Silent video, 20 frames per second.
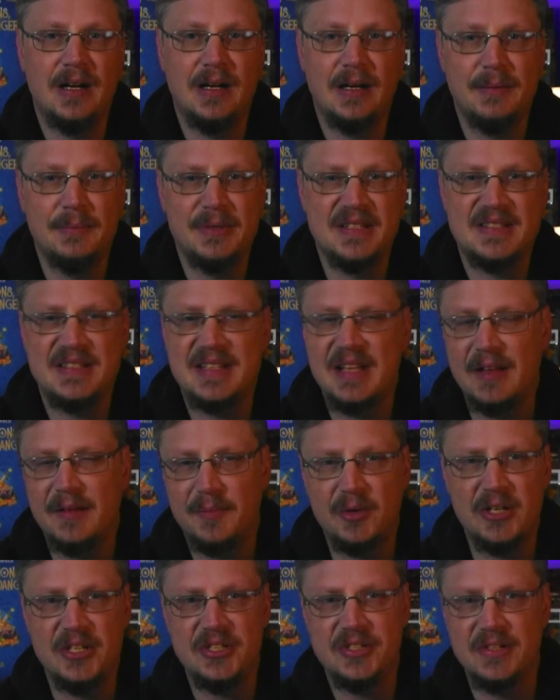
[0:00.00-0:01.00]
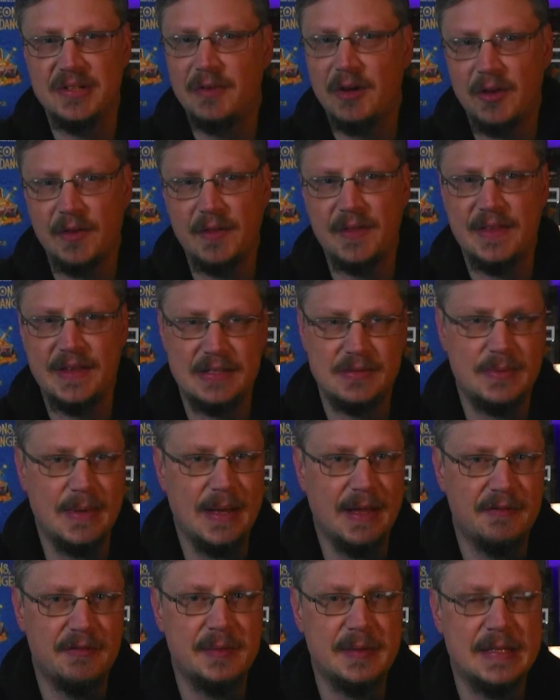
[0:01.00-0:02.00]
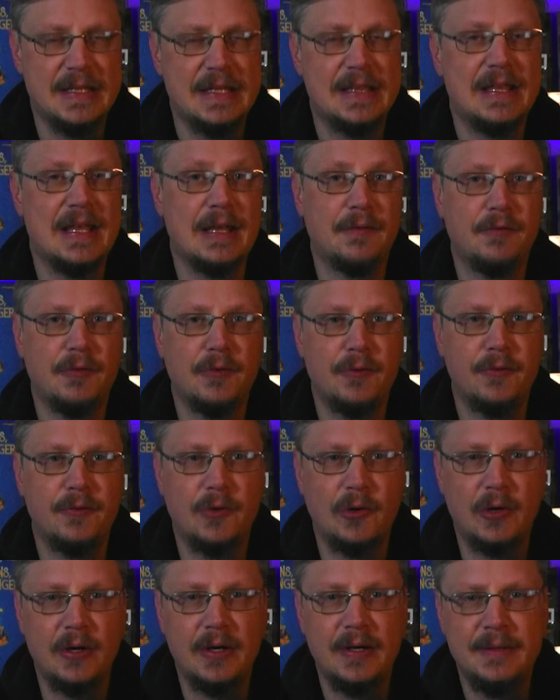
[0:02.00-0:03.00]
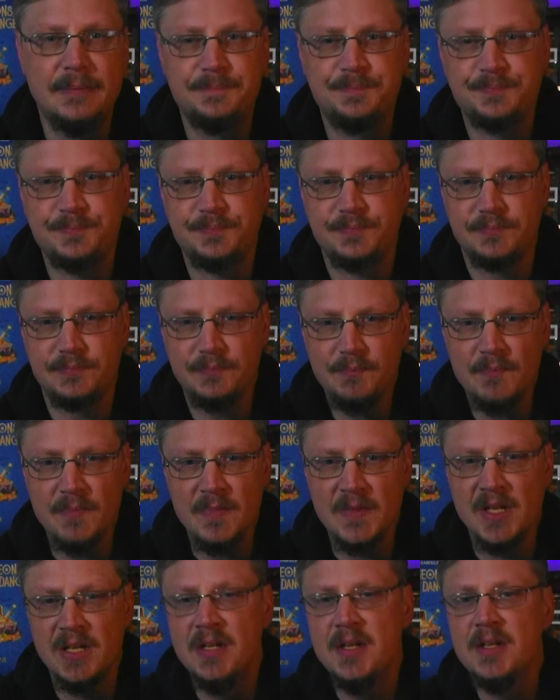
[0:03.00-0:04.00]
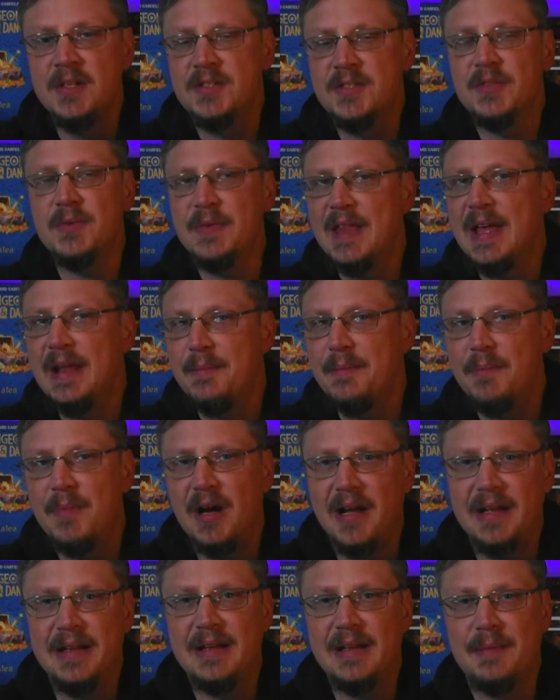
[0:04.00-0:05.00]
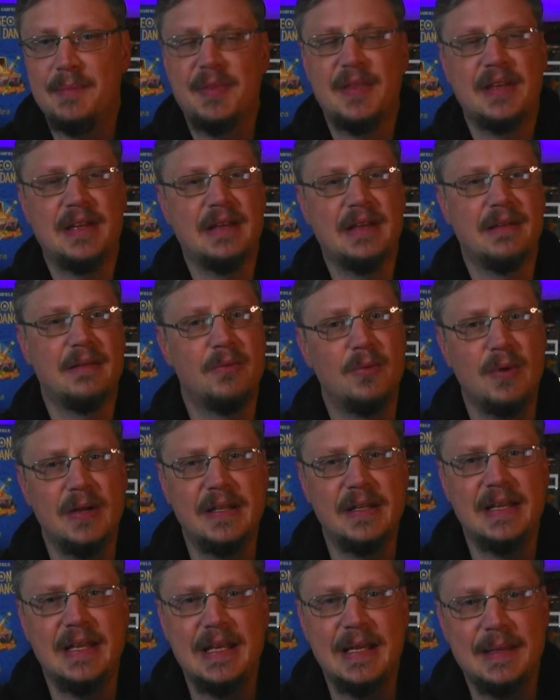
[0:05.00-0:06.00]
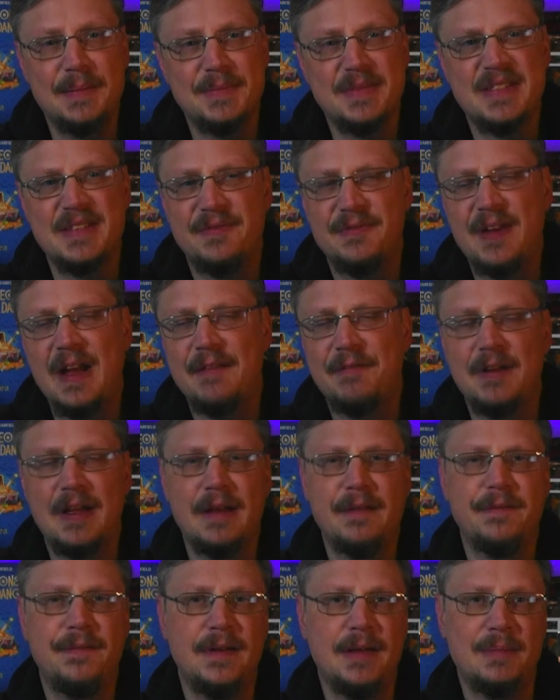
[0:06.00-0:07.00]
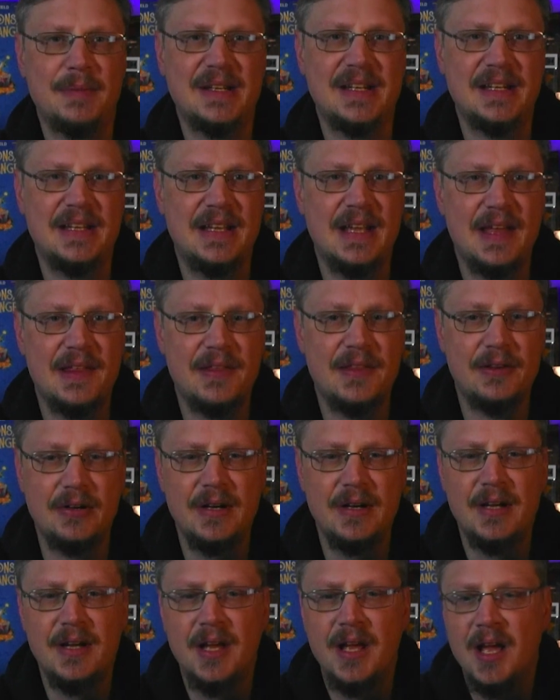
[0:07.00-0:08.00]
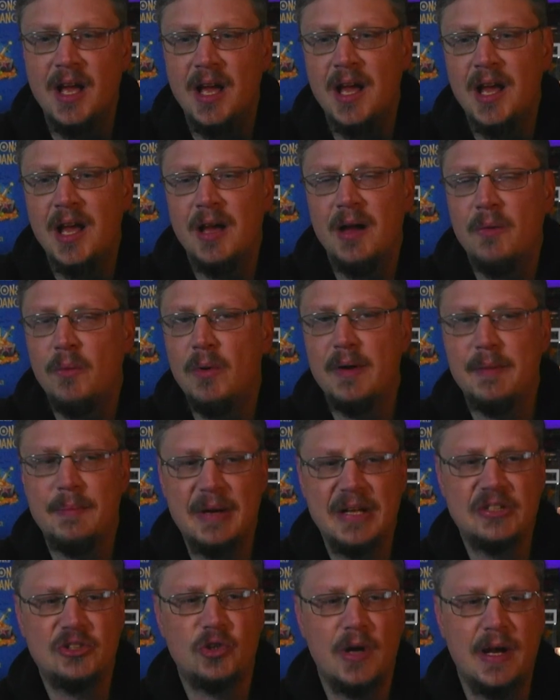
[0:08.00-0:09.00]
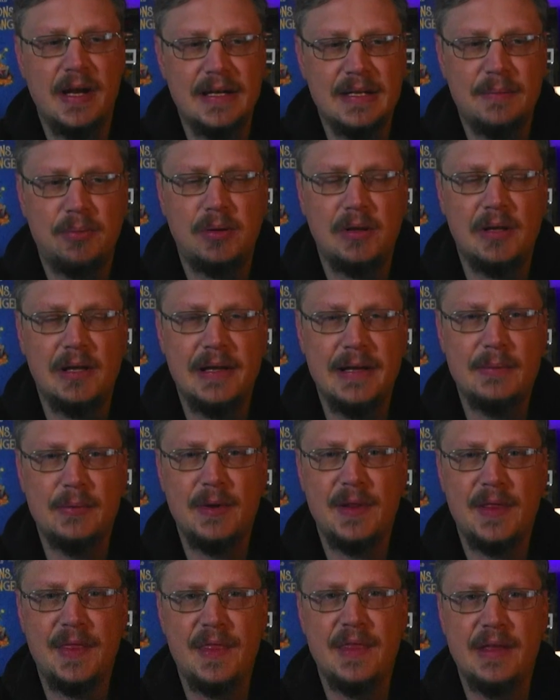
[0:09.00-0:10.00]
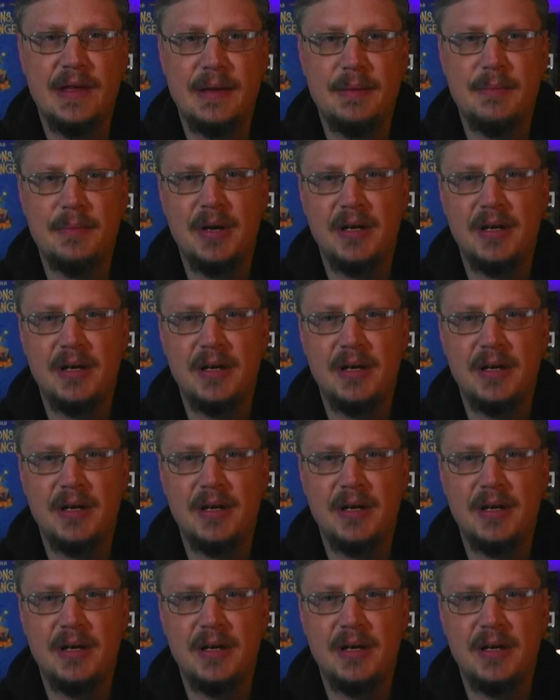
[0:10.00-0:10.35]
in celebration of all the things we have to be thankful for. So with that in mind, I'm thinking, what games, if I've got a family together, what am I trying to play with them?